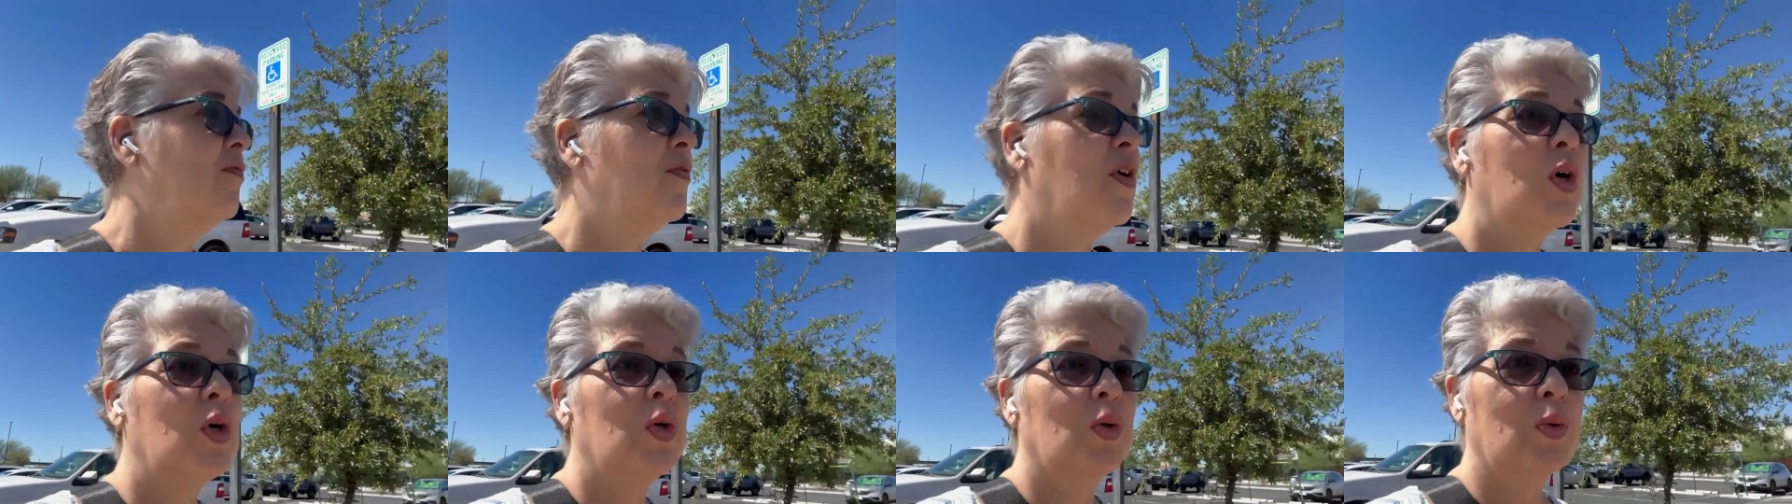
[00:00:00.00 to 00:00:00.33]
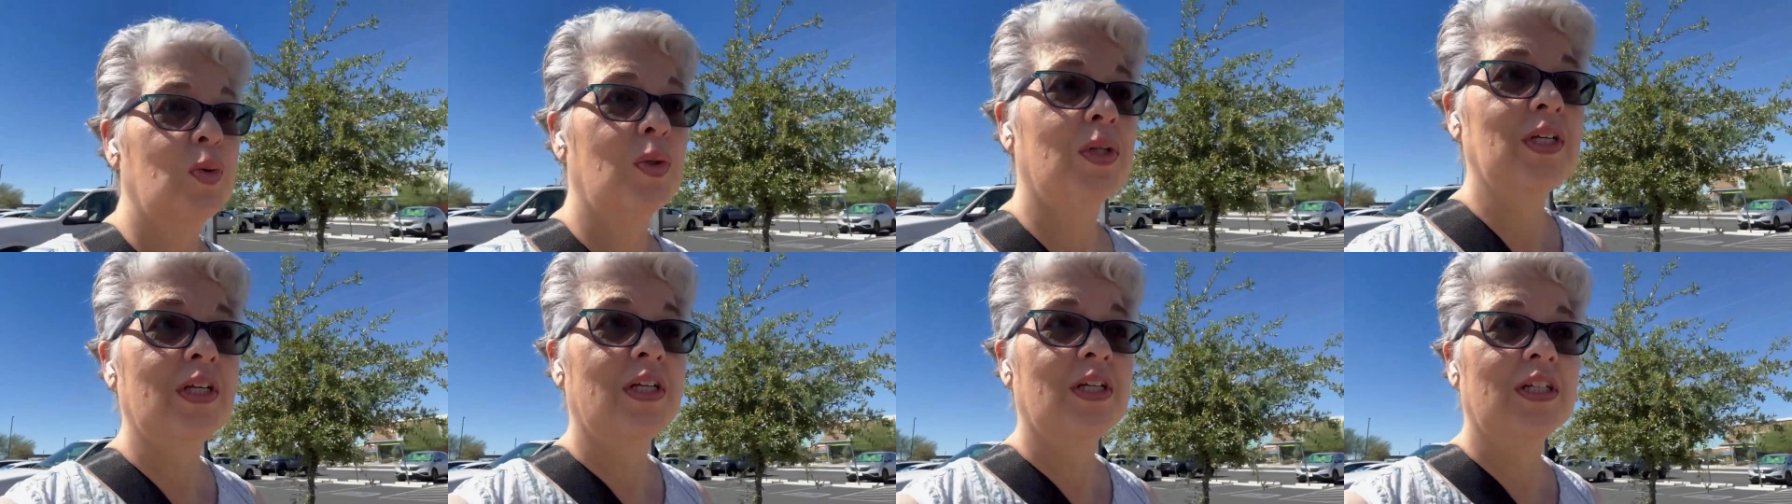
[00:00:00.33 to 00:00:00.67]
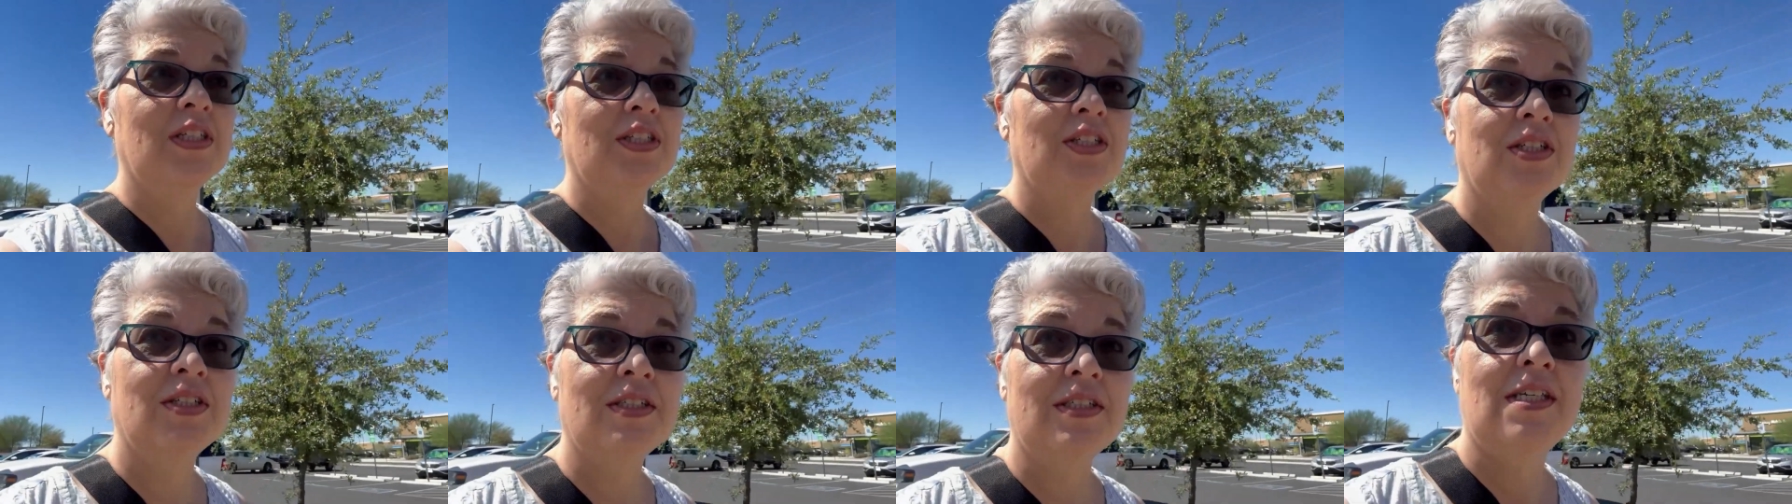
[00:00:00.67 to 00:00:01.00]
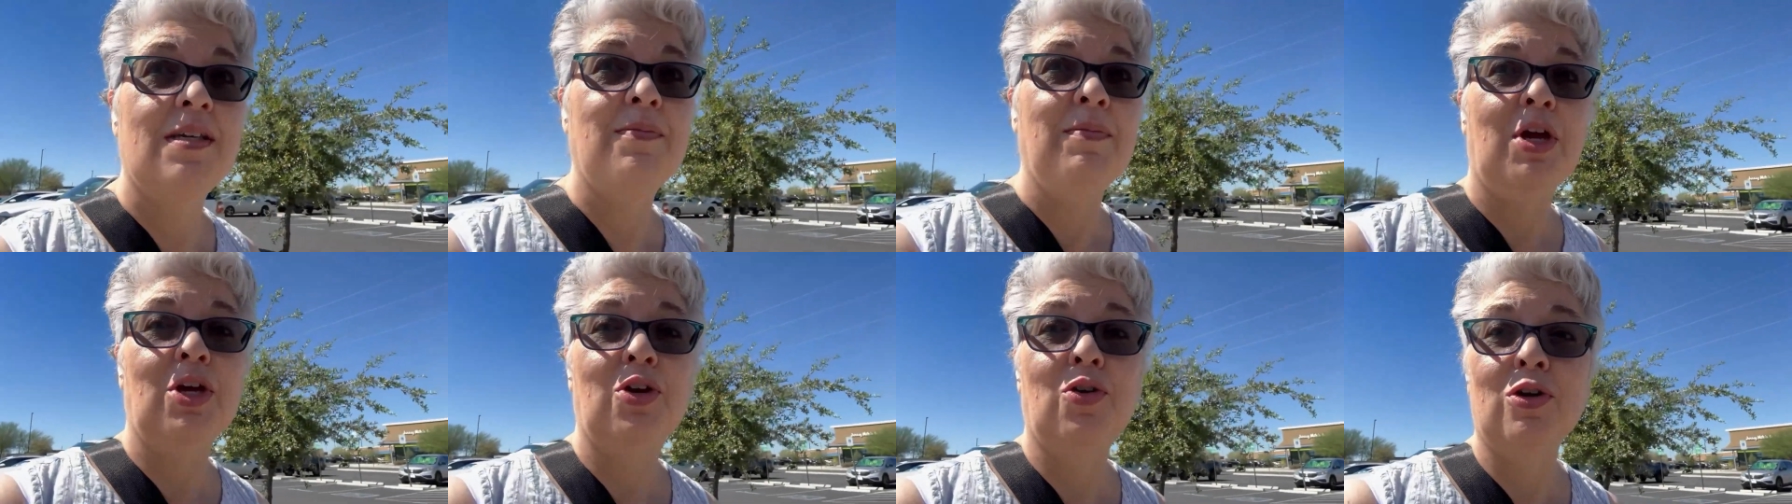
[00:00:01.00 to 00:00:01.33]
phone to
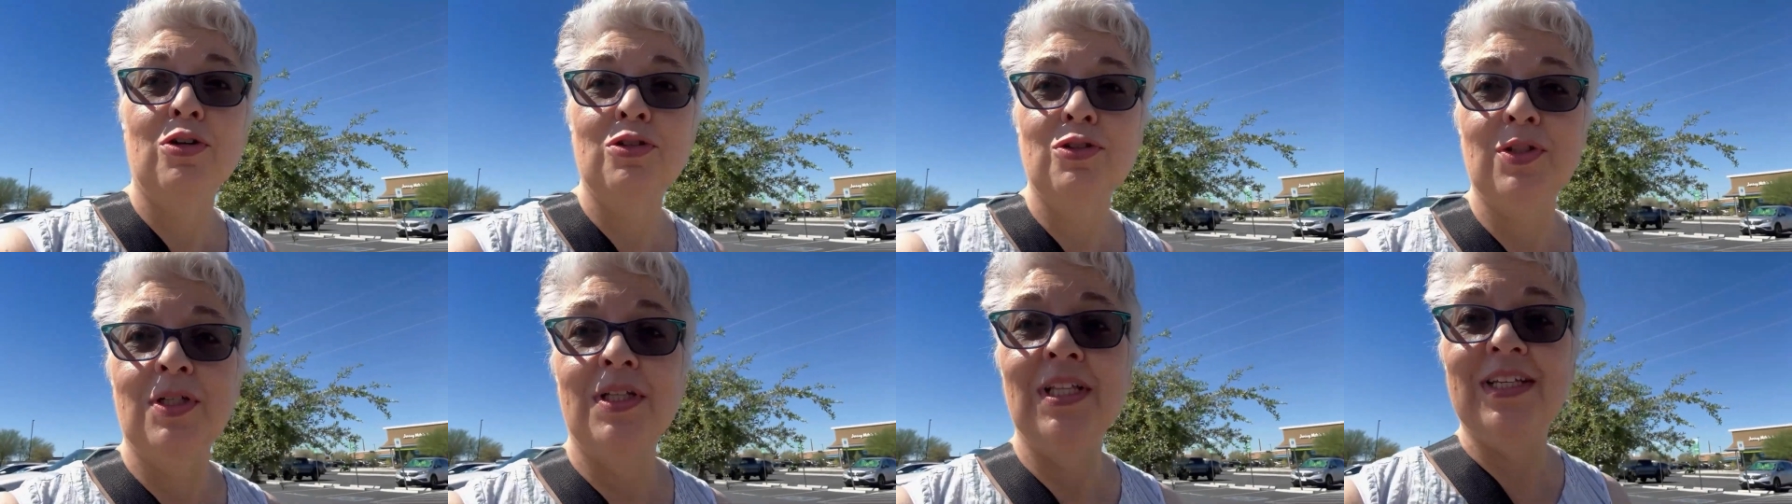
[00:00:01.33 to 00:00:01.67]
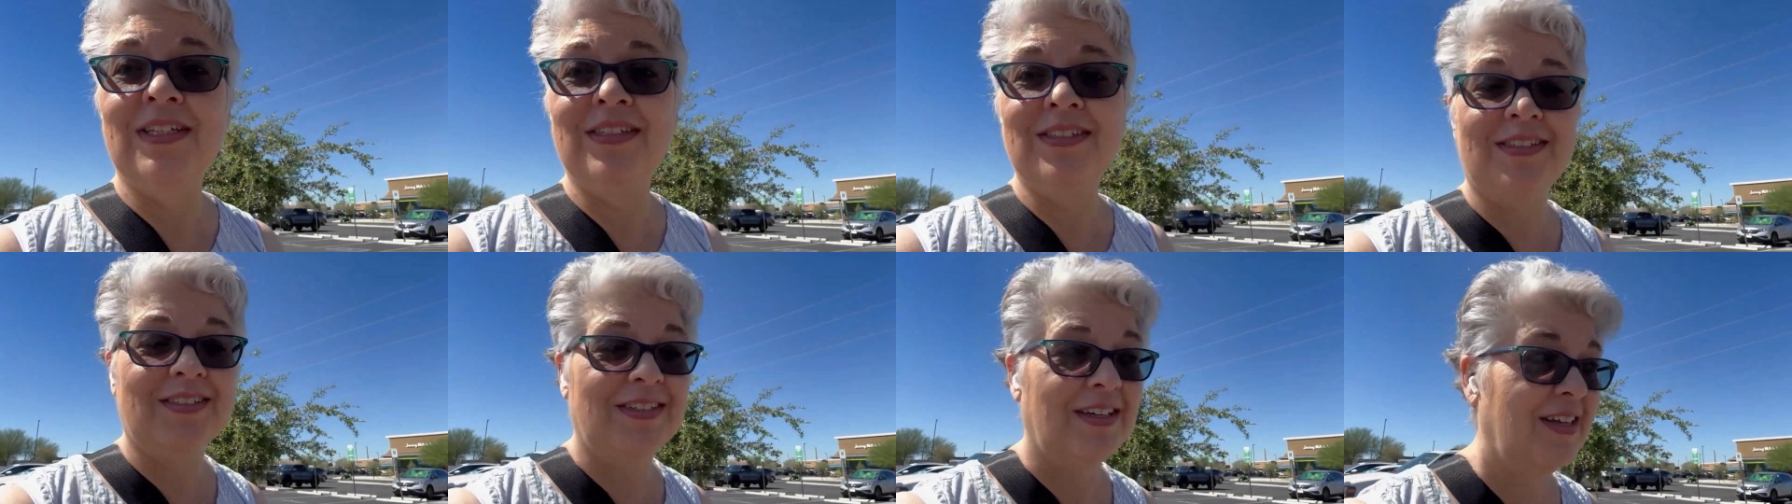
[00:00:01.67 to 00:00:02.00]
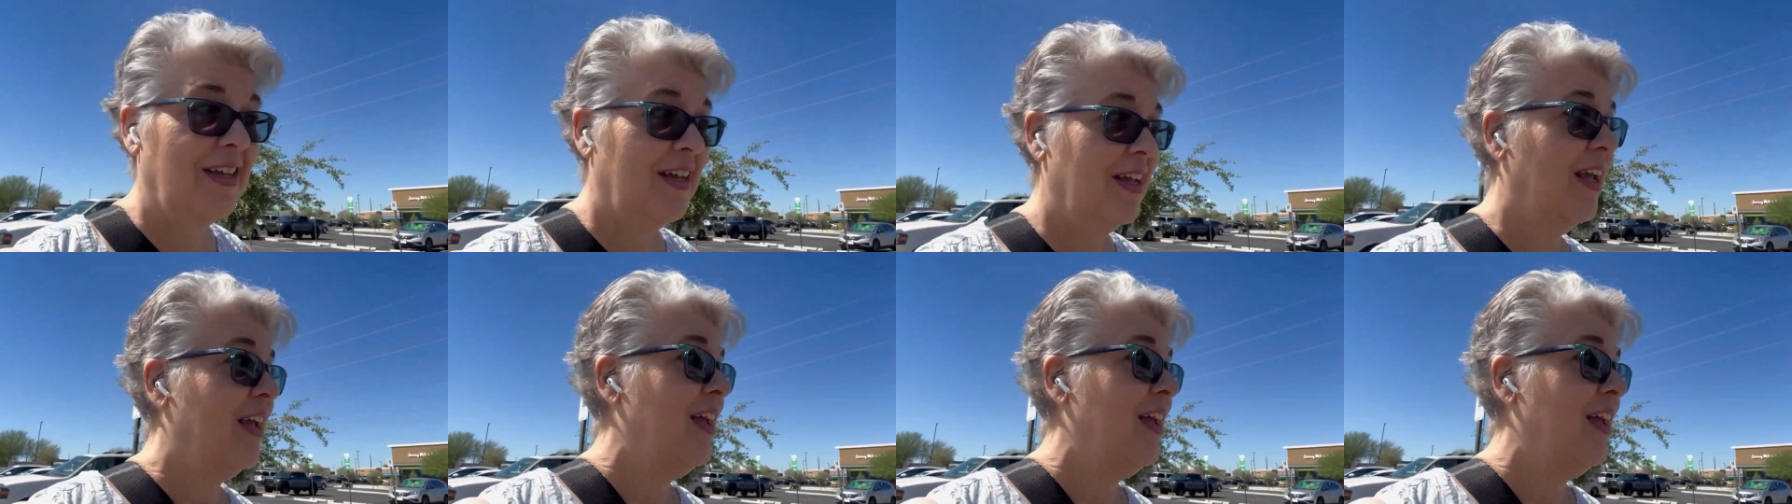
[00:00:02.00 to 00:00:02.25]
see my grocery list